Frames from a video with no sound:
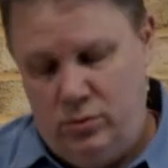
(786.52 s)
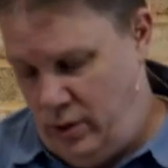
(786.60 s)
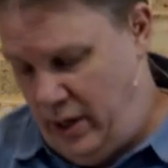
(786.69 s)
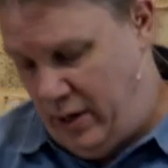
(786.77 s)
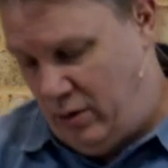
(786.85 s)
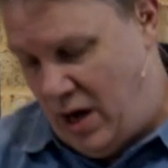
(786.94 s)

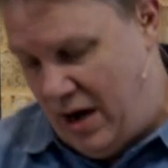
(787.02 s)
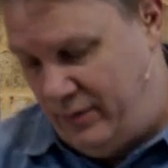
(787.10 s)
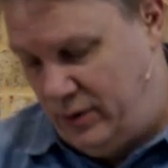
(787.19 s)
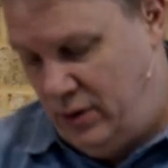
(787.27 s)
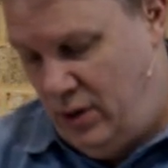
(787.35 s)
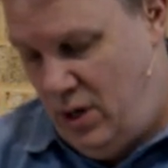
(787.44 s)
in our
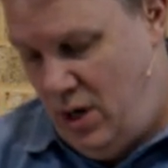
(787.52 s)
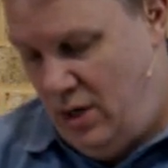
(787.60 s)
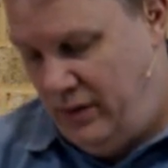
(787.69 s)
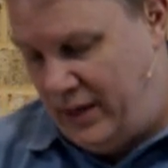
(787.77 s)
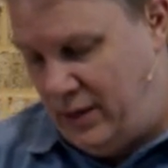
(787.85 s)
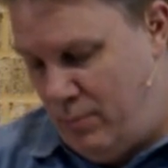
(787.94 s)
lives,
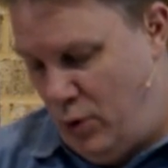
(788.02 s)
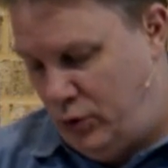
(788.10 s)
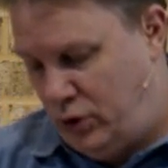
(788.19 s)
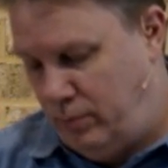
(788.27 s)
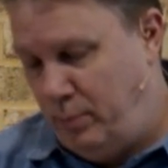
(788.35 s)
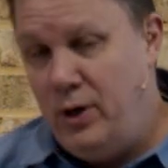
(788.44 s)
that the
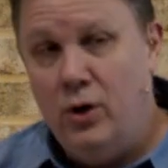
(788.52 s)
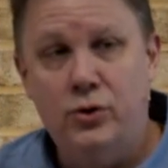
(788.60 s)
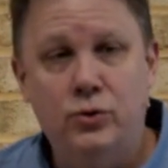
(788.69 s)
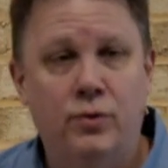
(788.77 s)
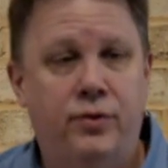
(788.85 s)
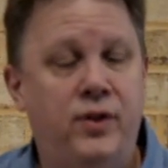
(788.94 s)
most
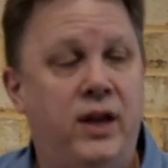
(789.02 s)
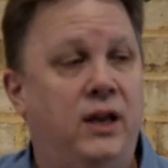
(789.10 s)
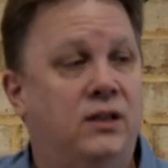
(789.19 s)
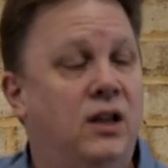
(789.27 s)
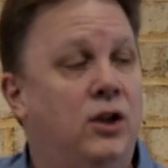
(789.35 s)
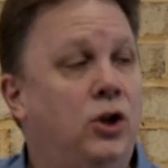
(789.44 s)
spiritual
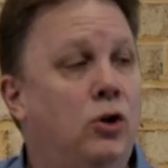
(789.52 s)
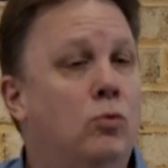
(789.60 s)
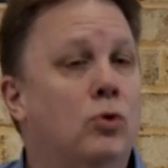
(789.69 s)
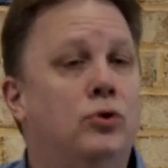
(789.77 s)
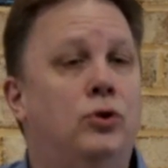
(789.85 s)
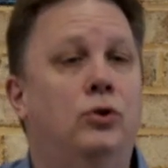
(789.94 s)
things that you
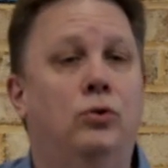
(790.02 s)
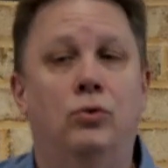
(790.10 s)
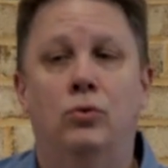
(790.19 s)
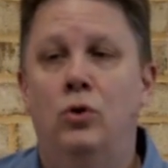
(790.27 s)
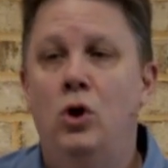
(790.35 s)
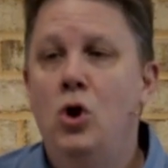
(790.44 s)
will do
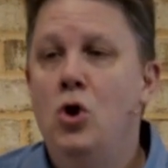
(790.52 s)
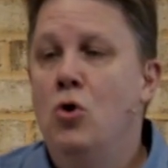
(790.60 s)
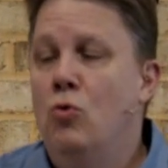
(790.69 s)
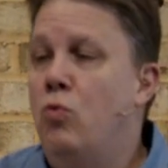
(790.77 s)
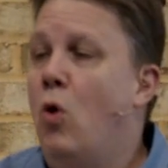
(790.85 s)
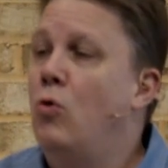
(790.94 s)

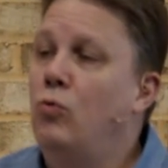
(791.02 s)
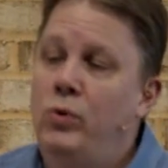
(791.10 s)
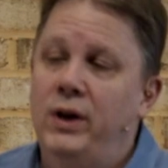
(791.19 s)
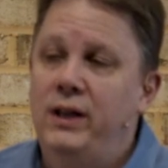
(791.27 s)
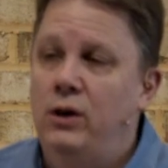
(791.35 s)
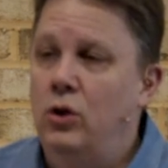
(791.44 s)
won't
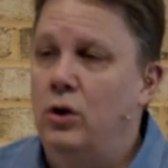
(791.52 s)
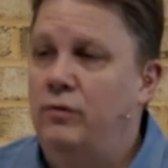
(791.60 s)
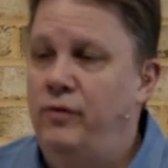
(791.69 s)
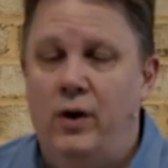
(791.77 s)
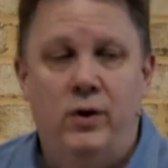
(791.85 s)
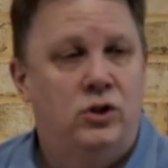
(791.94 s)
really look
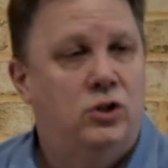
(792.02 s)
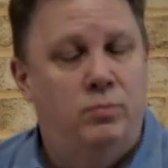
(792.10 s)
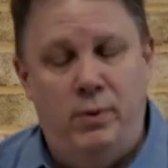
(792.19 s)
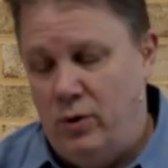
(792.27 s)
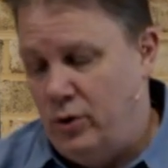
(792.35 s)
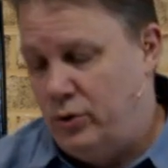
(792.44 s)
very
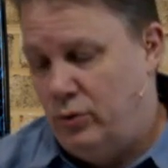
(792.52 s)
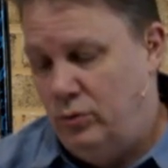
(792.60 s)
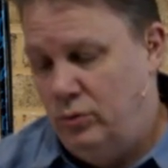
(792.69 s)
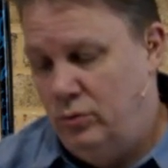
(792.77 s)
spiritual.